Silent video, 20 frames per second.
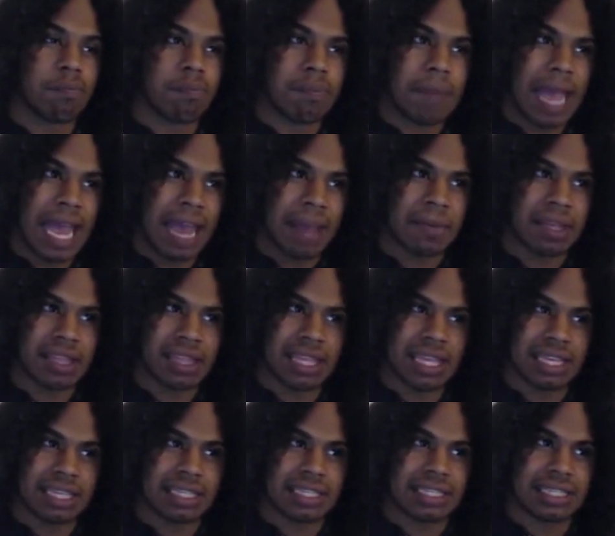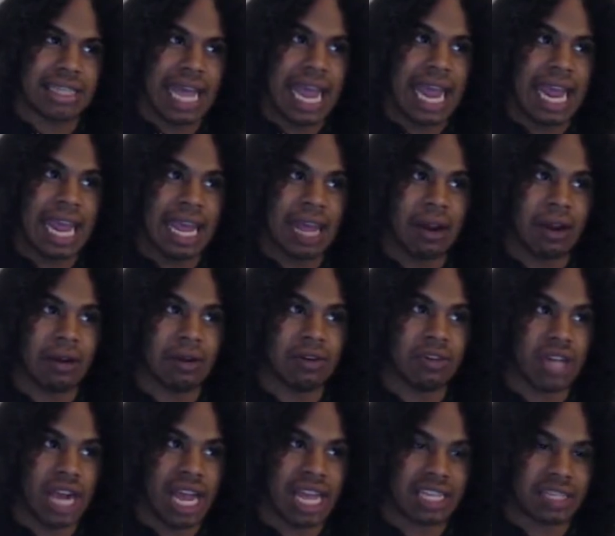Amethyst and
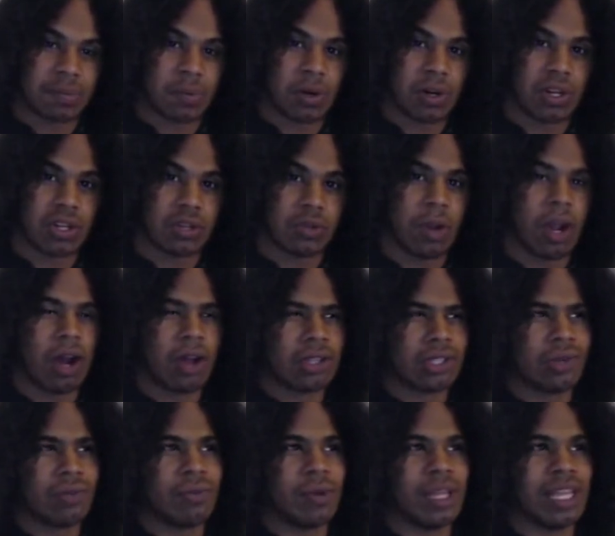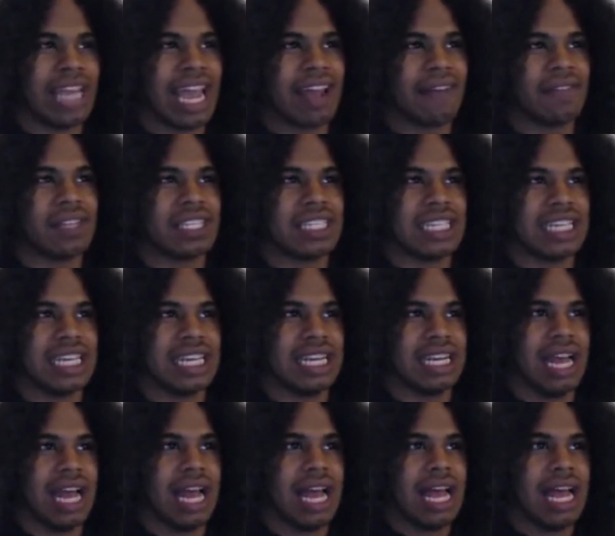Jasper's. We also really haven't
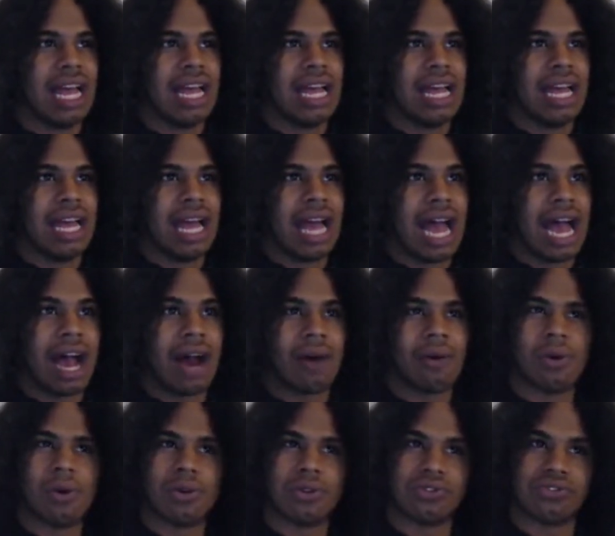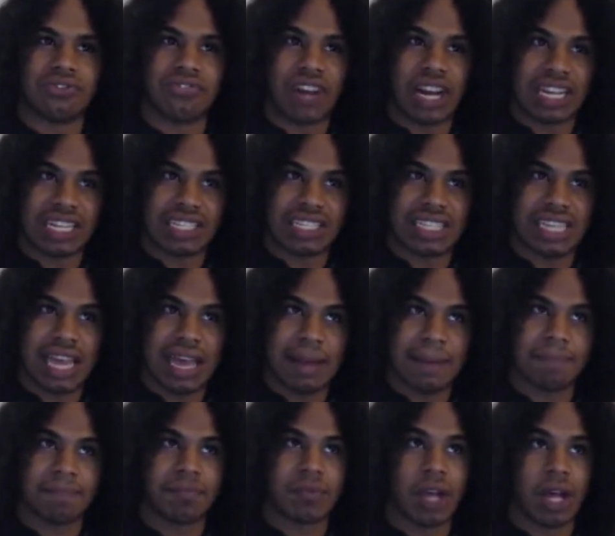seen how Rose fights yet,
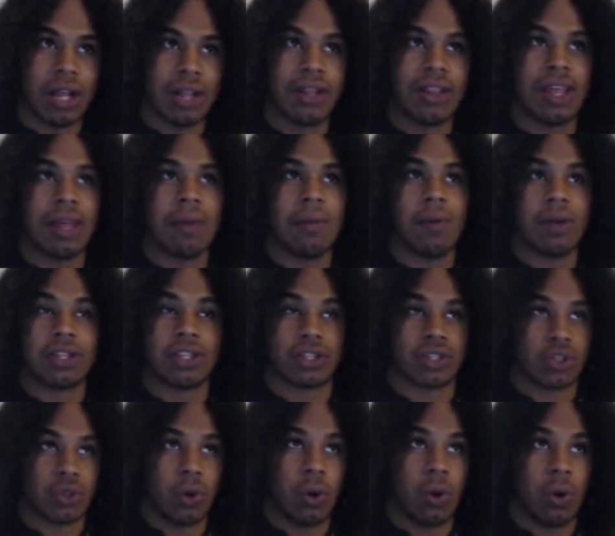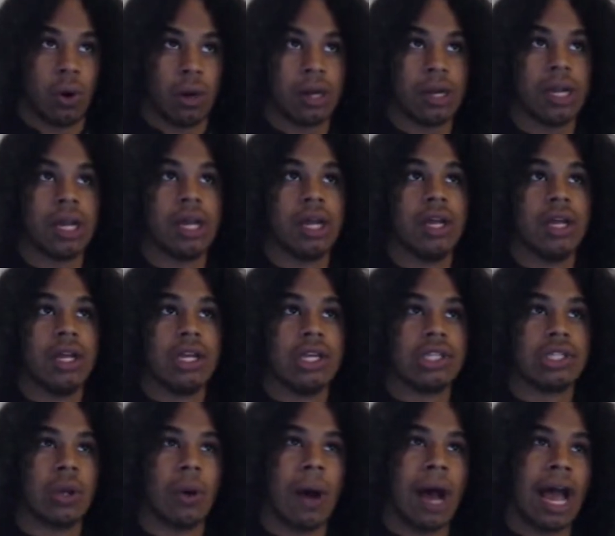other than with a sword.
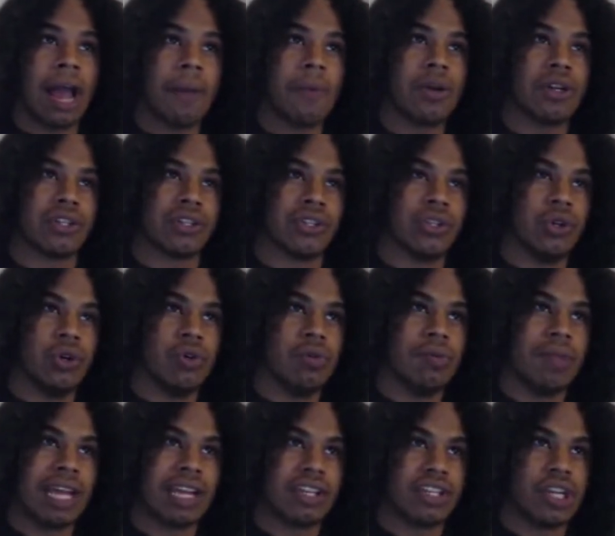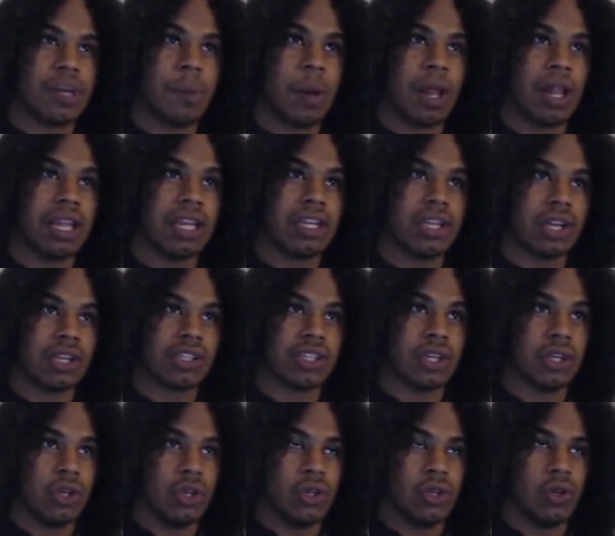So I would assume that she probably
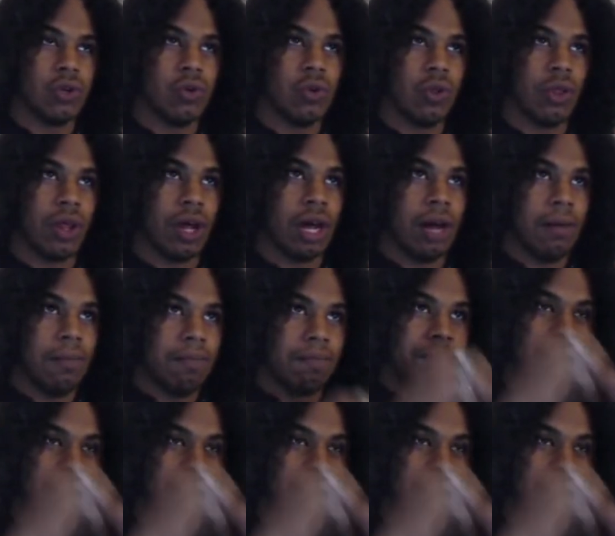doesn't do the...